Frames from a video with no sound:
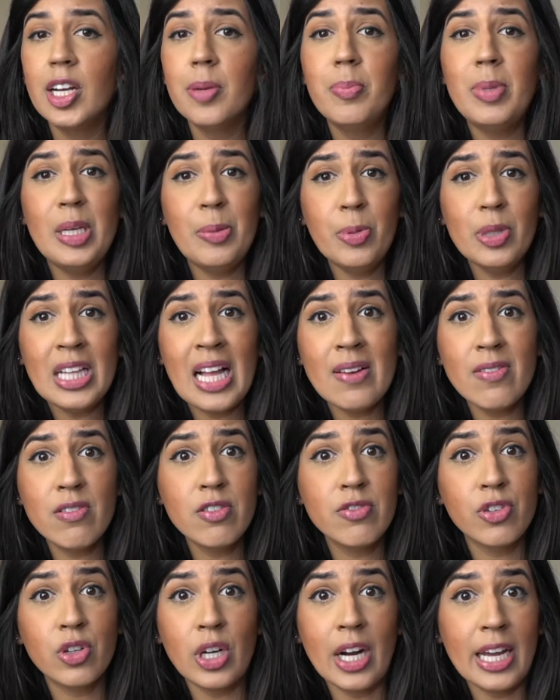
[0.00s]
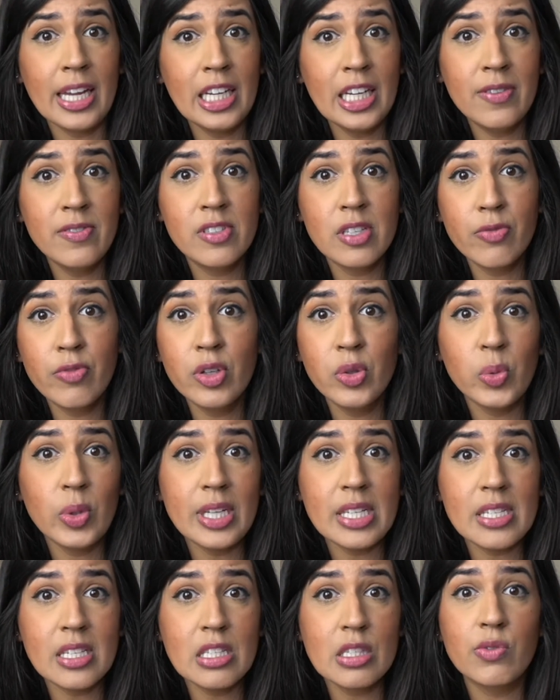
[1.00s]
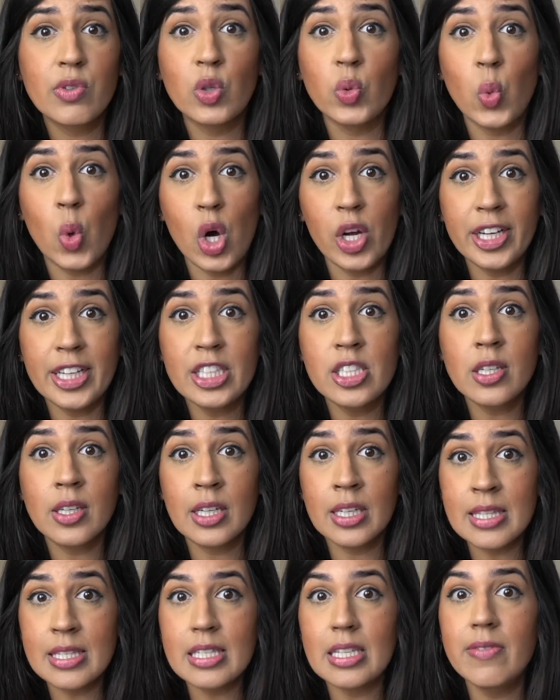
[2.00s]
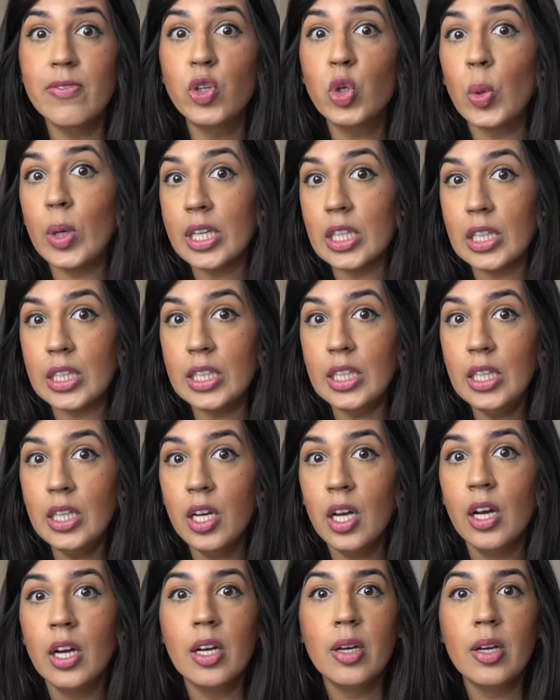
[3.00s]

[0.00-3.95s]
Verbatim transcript: People have a variety of different reasons for wanting to conceive quickly.